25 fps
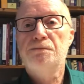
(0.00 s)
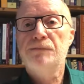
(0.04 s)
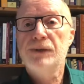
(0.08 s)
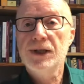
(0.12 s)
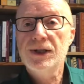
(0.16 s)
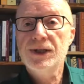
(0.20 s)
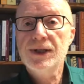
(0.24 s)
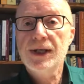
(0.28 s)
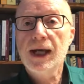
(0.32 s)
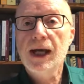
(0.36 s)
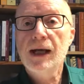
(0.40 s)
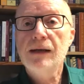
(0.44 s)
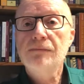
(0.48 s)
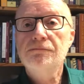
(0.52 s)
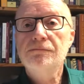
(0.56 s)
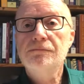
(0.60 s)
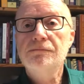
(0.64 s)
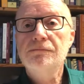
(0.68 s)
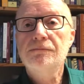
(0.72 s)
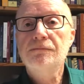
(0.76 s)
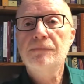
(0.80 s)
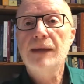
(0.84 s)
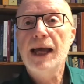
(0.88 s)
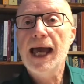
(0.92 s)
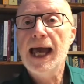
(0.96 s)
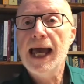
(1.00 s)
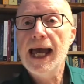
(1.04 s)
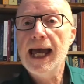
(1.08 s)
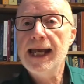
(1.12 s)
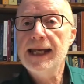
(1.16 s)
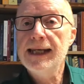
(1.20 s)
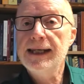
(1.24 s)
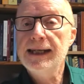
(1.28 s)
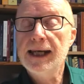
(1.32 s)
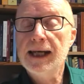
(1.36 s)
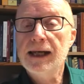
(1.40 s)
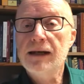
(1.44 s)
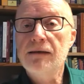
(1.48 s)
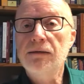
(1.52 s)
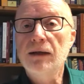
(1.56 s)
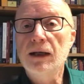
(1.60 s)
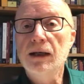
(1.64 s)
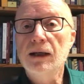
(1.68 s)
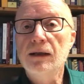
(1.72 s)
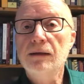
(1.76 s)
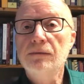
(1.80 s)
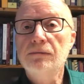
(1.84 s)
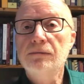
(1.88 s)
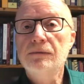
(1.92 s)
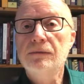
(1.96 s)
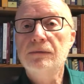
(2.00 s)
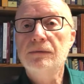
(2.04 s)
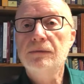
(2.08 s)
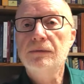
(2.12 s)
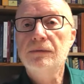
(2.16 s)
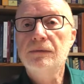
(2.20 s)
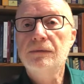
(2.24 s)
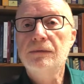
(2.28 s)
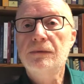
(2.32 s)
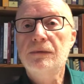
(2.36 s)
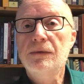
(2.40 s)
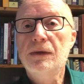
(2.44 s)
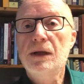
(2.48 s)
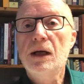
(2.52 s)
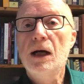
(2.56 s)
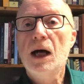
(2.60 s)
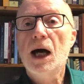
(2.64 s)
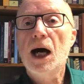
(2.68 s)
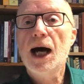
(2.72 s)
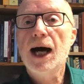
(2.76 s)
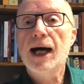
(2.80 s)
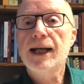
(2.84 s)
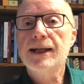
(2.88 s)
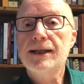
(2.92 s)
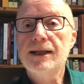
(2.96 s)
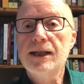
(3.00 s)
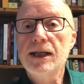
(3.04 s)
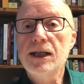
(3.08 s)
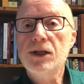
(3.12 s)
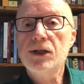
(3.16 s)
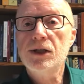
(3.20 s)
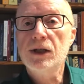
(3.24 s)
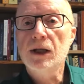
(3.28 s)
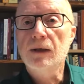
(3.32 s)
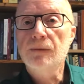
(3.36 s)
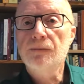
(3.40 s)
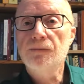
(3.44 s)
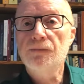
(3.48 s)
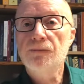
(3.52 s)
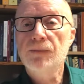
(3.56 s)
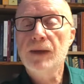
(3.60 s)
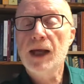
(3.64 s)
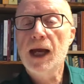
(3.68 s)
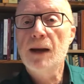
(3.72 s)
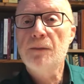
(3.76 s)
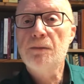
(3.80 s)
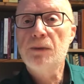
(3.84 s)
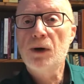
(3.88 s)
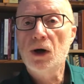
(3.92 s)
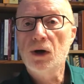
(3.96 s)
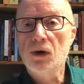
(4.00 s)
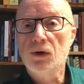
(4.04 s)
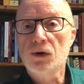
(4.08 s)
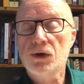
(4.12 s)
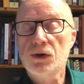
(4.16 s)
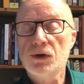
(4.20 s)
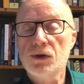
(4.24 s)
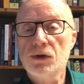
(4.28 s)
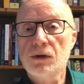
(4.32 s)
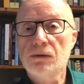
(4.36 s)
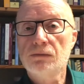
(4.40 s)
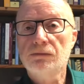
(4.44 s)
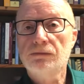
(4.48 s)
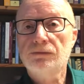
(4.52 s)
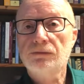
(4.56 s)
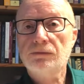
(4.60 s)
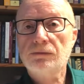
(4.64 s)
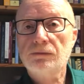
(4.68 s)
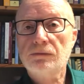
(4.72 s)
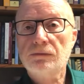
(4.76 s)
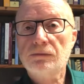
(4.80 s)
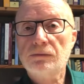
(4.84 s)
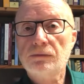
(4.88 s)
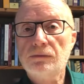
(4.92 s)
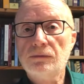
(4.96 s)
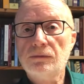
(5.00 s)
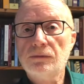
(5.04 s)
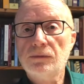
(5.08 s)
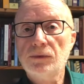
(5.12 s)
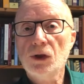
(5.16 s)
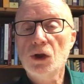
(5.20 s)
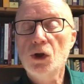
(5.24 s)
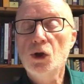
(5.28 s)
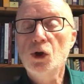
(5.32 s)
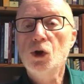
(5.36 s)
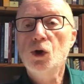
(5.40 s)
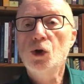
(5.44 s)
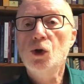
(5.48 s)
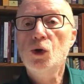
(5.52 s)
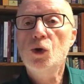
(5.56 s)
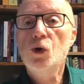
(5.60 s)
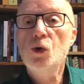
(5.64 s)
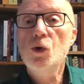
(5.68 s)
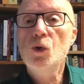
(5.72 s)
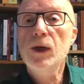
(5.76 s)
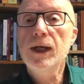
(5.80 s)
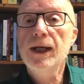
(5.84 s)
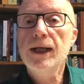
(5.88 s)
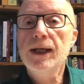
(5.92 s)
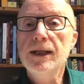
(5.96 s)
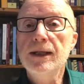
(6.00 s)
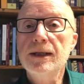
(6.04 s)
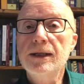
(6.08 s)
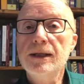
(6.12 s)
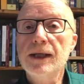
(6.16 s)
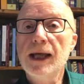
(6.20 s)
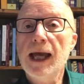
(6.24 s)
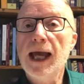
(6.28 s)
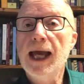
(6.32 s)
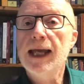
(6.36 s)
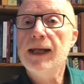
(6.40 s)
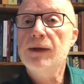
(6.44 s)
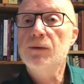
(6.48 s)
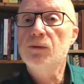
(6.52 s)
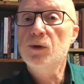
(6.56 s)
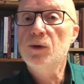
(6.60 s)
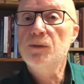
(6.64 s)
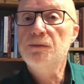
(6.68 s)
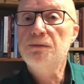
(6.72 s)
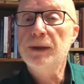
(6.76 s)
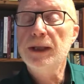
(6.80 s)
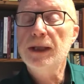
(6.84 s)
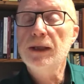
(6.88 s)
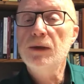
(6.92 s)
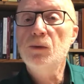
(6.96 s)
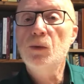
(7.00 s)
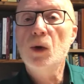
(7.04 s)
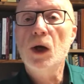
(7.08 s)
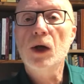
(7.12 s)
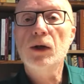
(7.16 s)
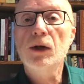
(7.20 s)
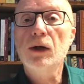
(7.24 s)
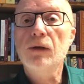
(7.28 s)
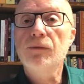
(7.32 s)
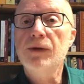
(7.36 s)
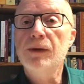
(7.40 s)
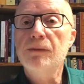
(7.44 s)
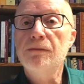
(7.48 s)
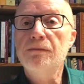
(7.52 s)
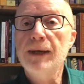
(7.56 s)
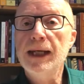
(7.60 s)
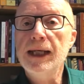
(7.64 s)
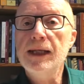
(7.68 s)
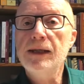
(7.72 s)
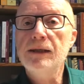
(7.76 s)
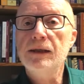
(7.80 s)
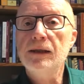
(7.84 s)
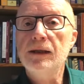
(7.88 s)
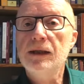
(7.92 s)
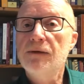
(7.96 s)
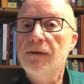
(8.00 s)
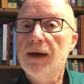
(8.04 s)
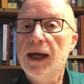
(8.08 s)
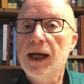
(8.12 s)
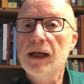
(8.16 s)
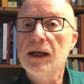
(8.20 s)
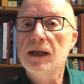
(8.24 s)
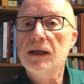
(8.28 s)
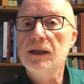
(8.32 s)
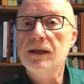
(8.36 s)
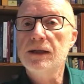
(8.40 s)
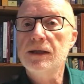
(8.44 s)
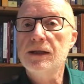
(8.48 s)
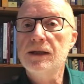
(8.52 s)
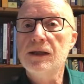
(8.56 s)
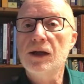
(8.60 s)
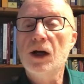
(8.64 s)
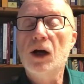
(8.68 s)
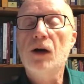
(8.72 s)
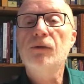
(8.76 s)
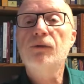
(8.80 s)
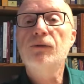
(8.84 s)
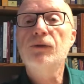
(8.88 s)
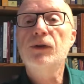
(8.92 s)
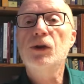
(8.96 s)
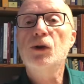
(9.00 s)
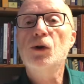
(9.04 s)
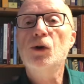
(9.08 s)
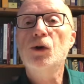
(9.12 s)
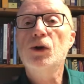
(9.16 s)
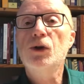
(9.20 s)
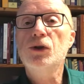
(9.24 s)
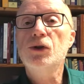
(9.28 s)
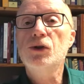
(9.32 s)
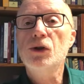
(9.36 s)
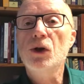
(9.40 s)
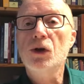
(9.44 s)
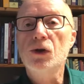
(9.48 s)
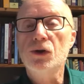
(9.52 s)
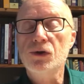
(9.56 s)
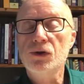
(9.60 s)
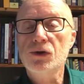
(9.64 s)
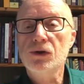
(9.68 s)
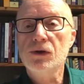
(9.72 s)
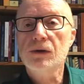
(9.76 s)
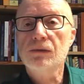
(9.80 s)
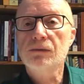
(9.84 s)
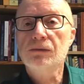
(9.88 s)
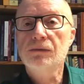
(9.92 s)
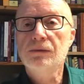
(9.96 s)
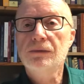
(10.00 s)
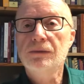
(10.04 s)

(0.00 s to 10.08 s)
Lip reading: Prisca and Aquila are teaching Apollos, who is and would be one of the major evangelists of the early church.